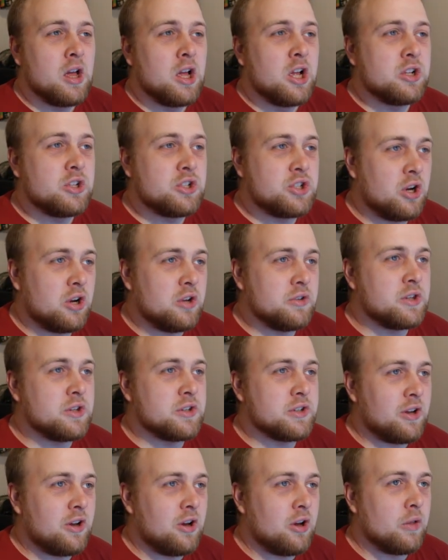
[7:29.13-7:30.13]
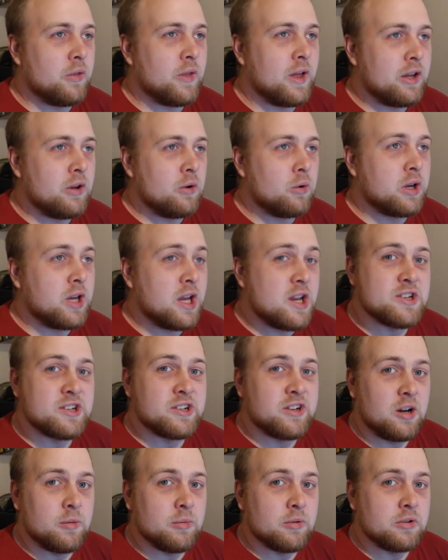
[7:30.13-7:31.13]
chances are that your kitchen
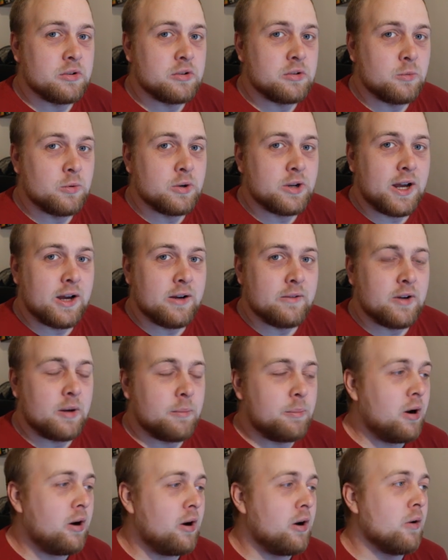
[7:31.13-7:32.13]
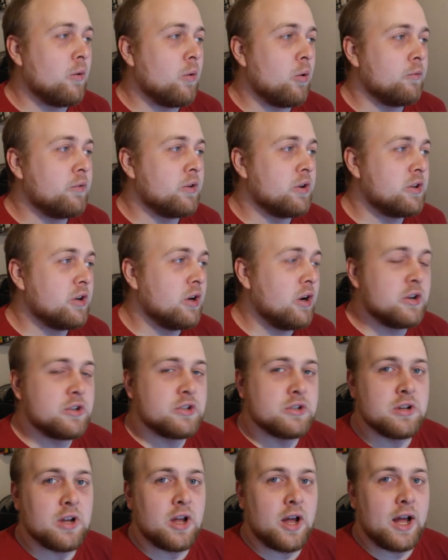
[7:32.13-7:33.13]
cupboard would have a pile of
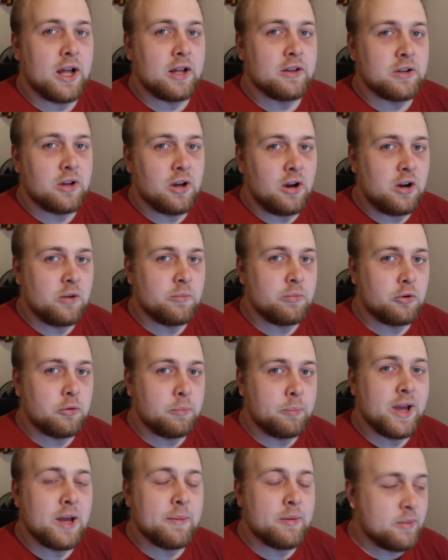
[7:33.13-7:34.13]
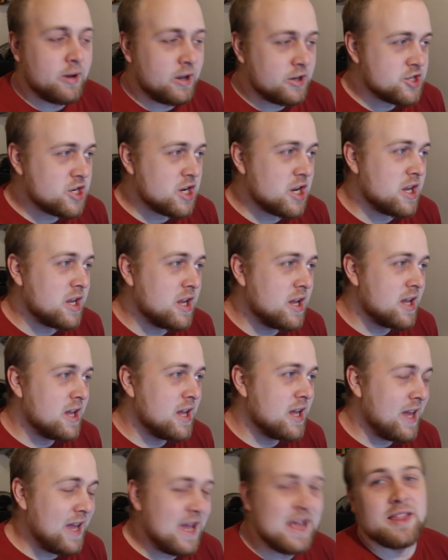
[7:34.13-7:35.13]
detergent and cardboard paper mache
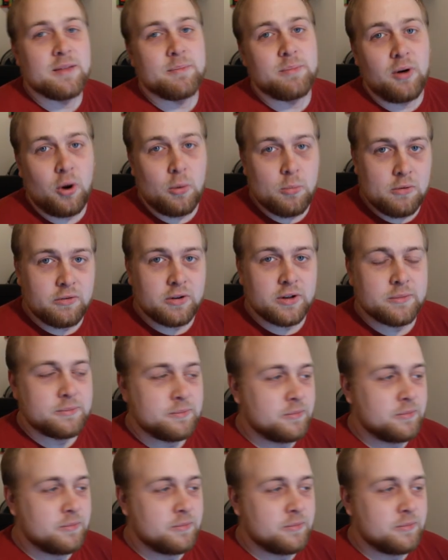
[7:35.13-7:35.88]
in the bottom of it.